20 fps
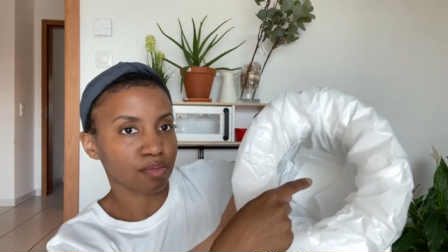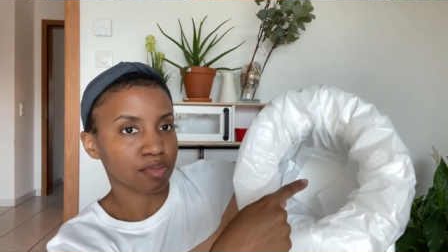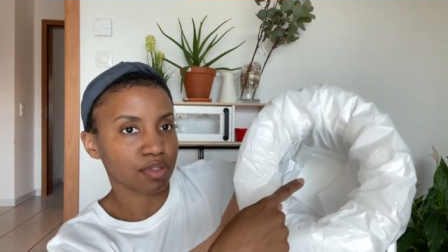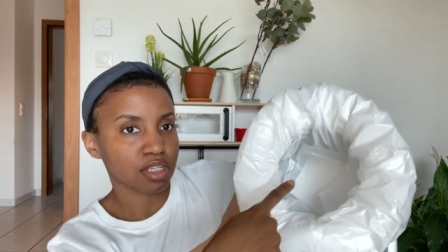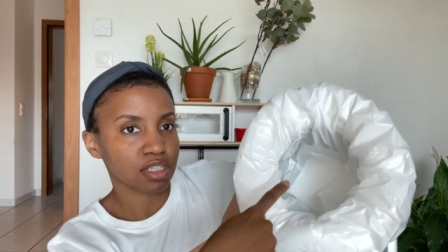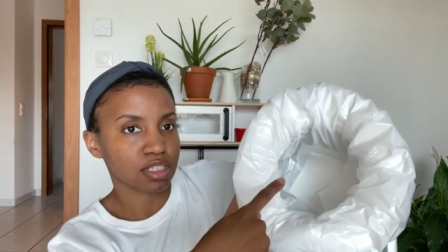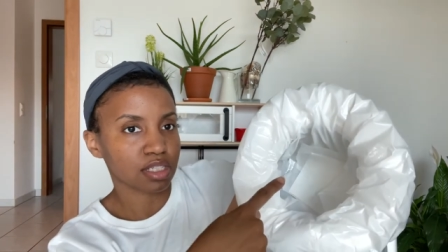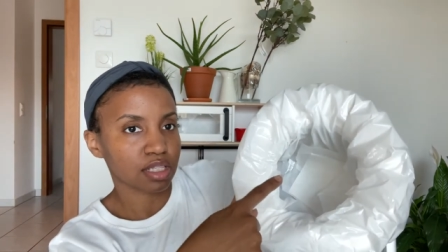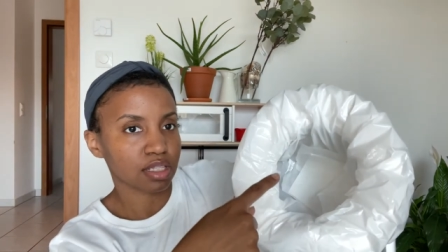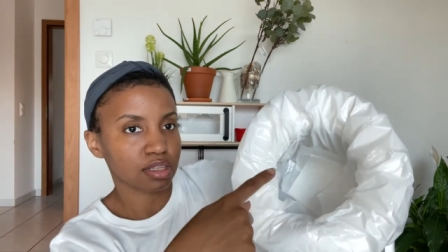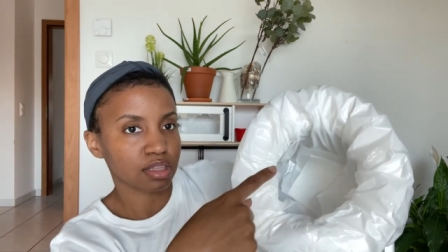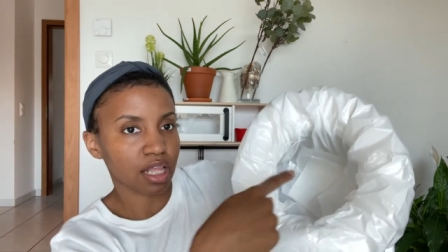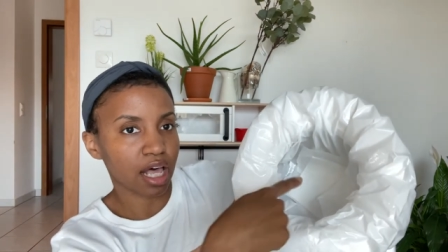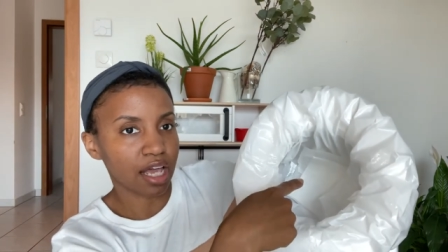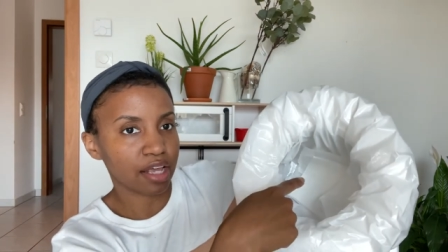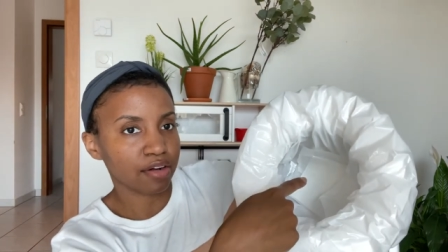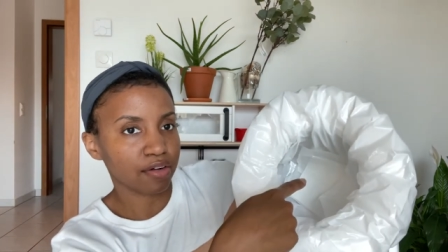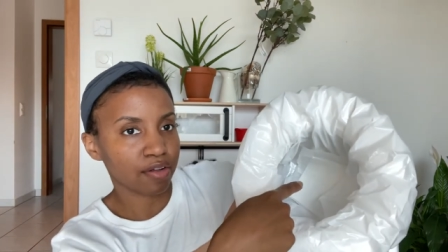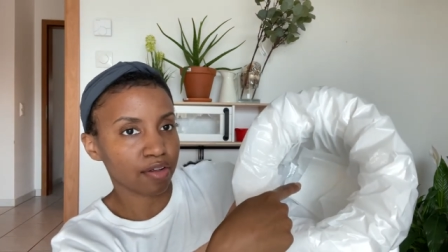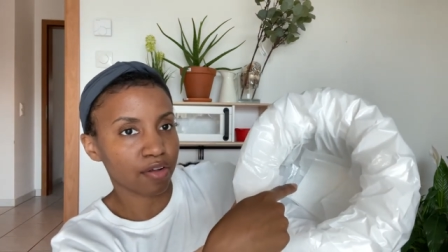This
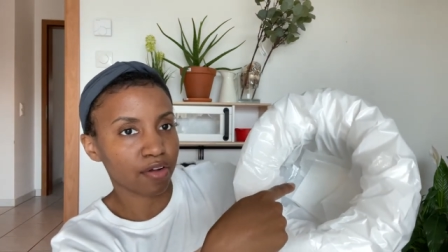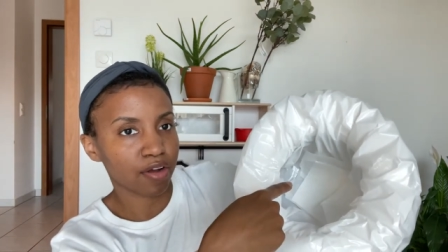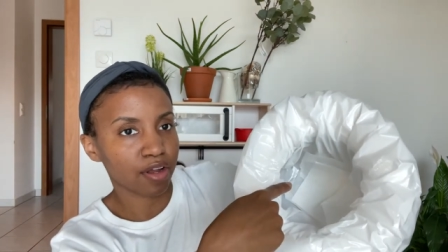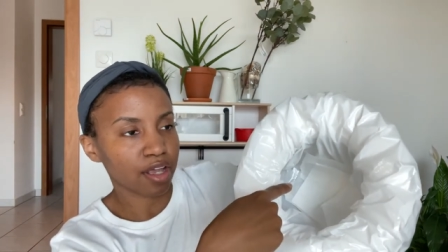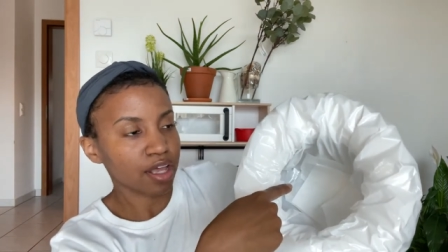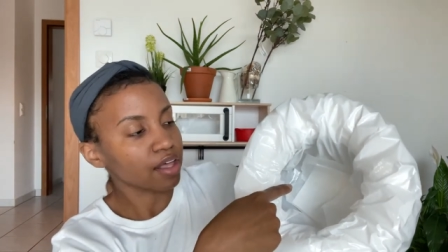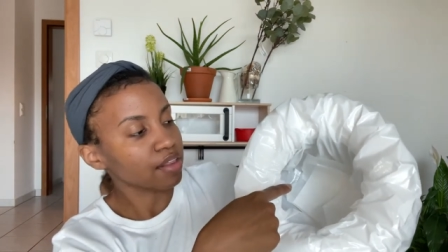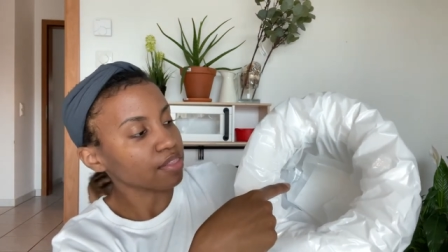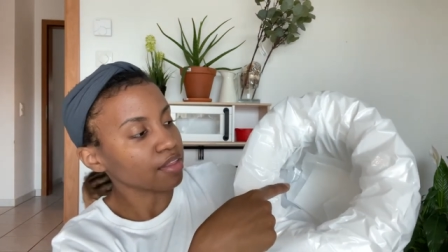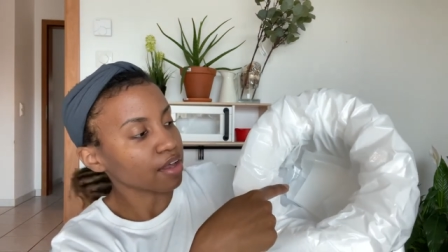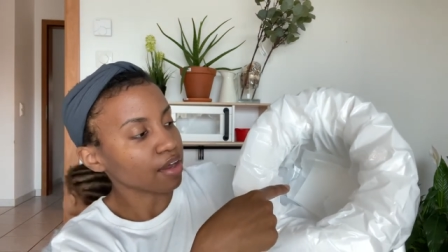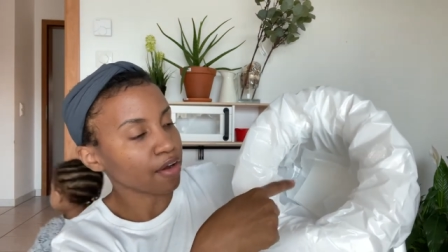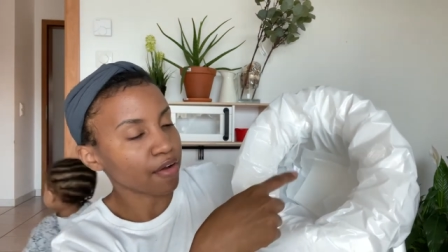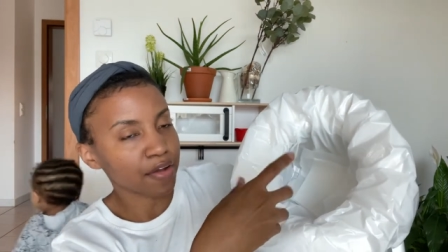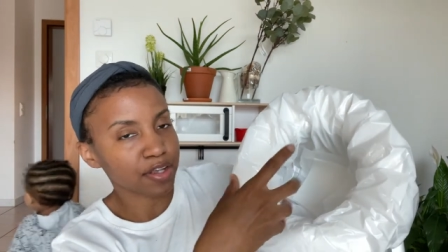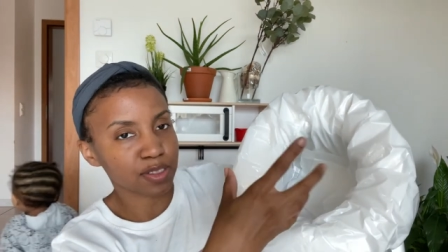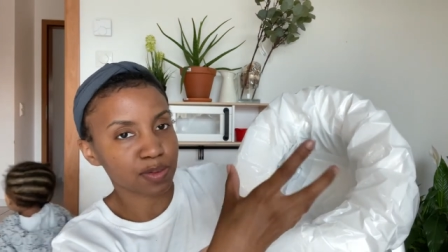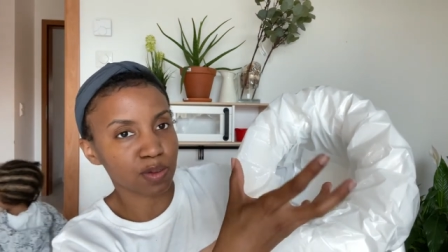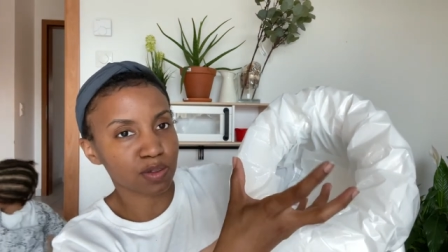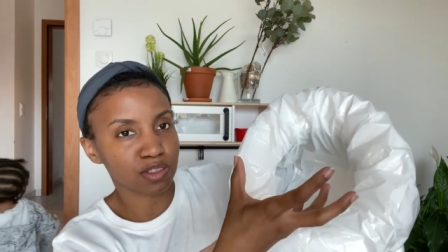liner in there
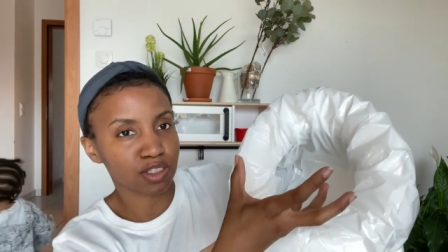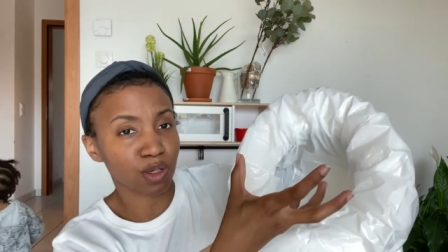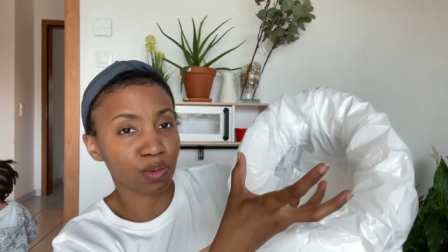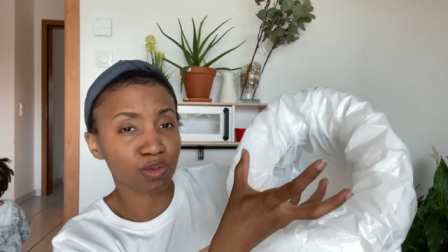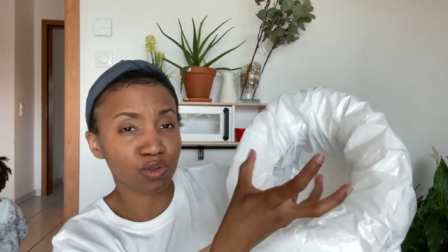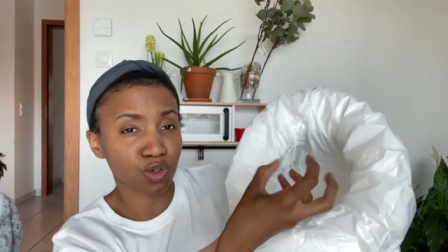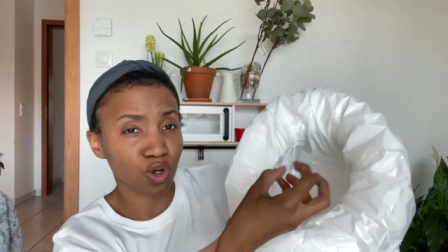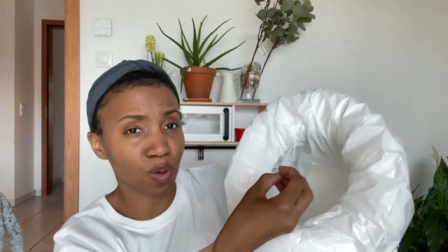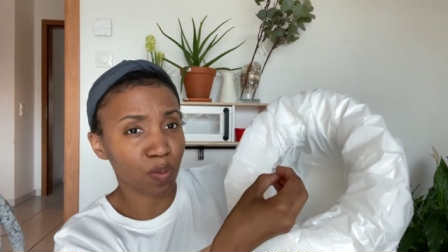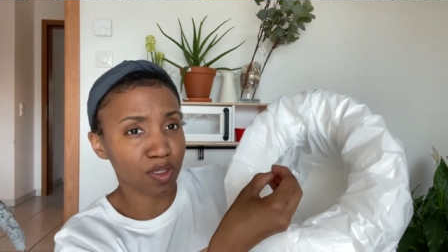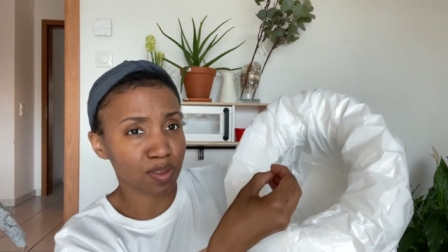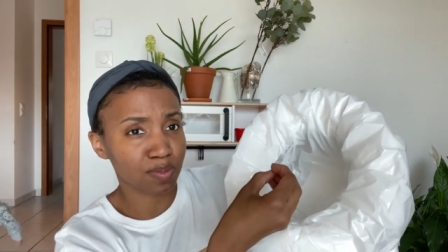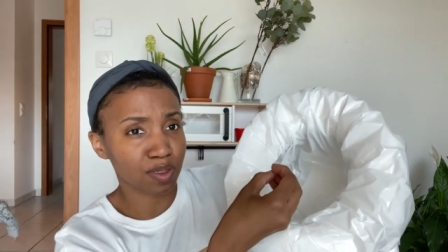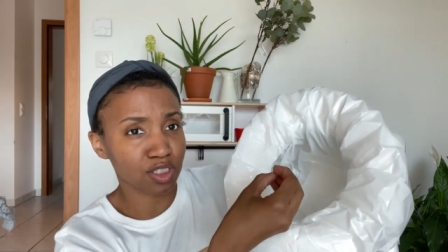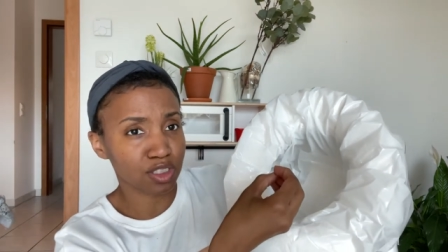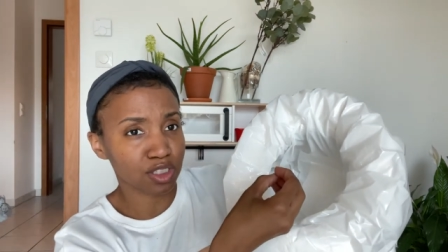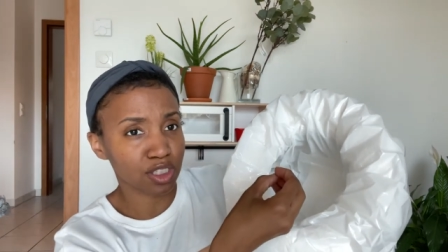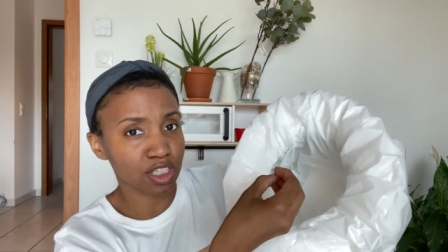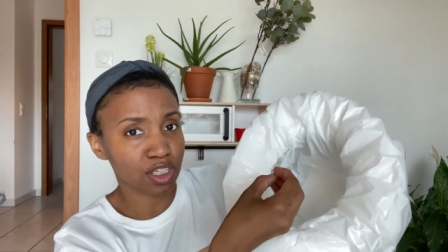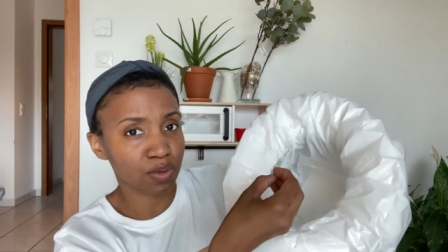is supposed to absorb as
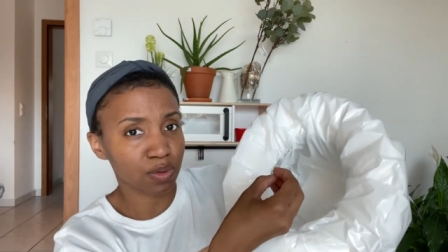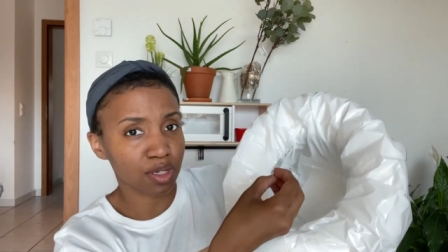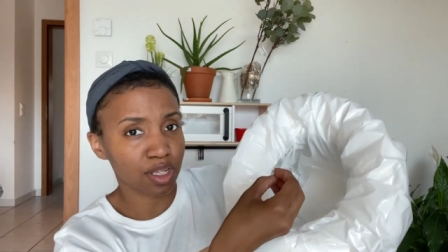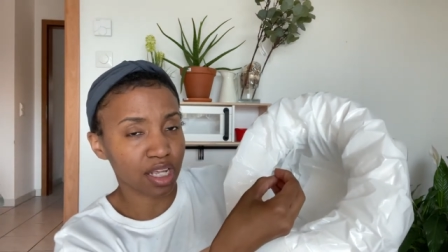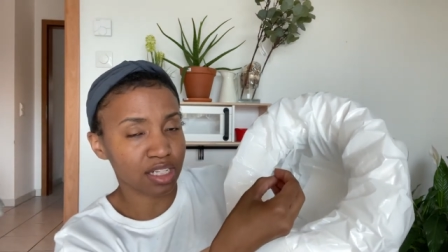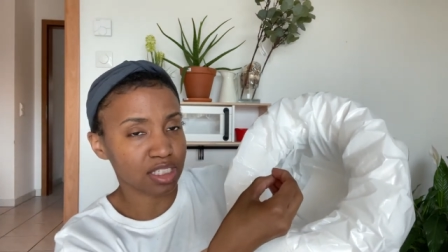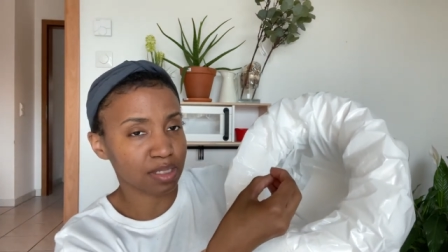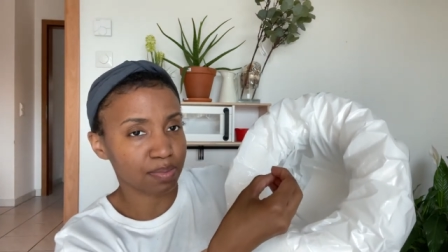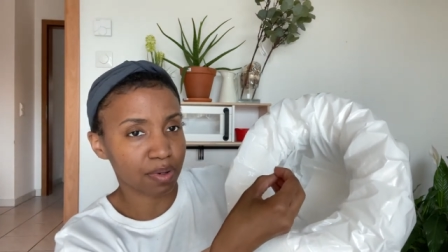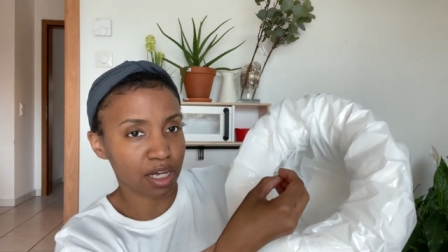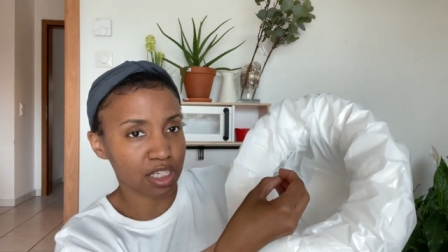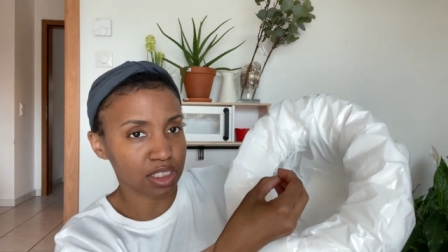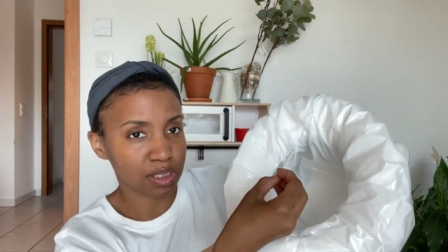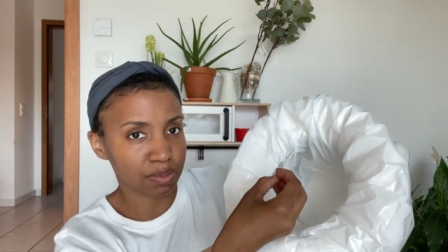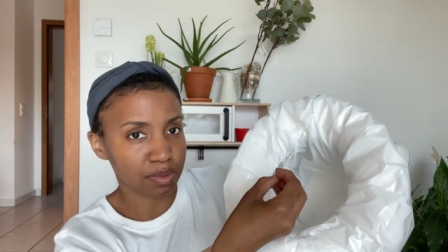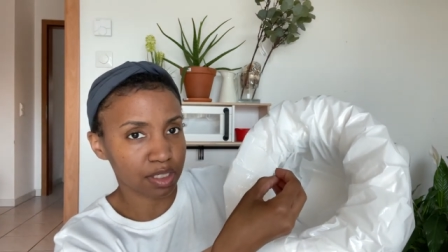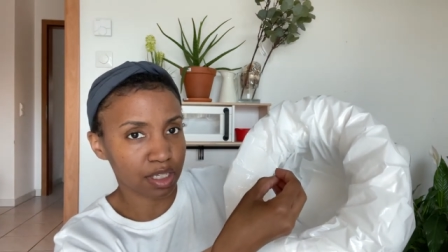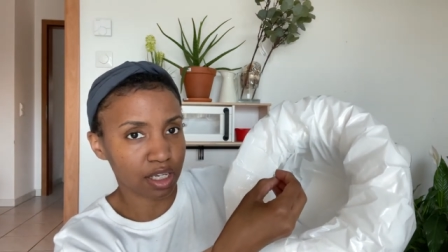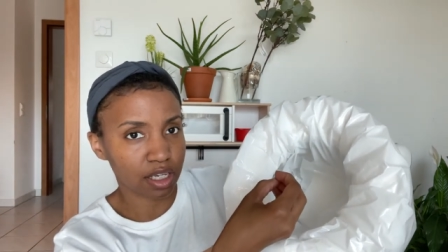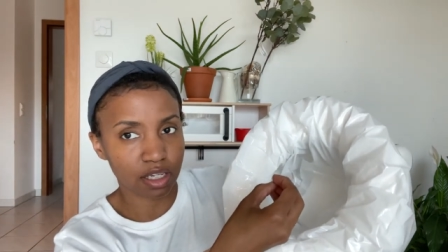much liquid as it
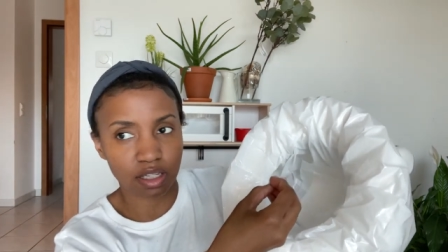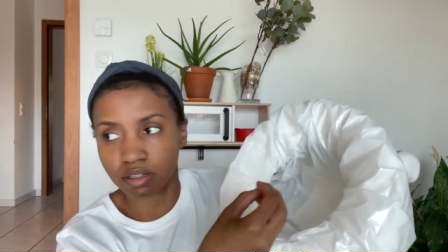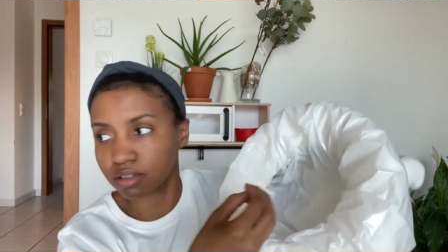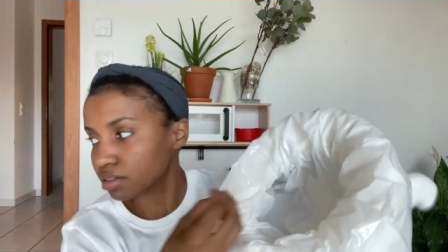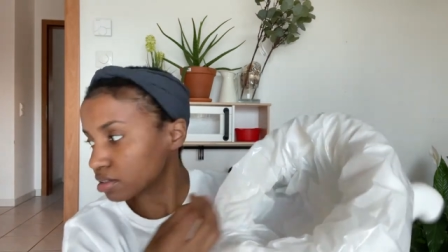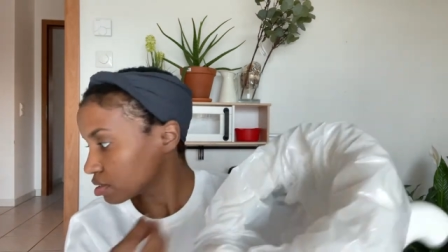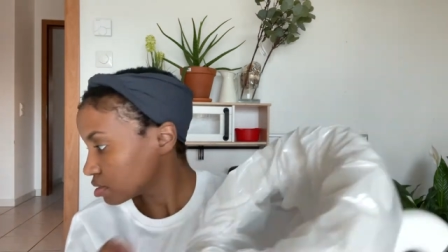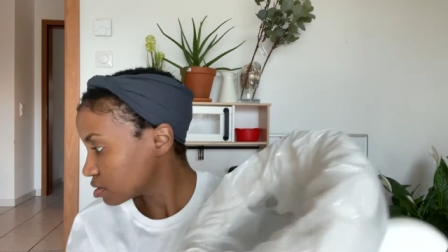possibly can.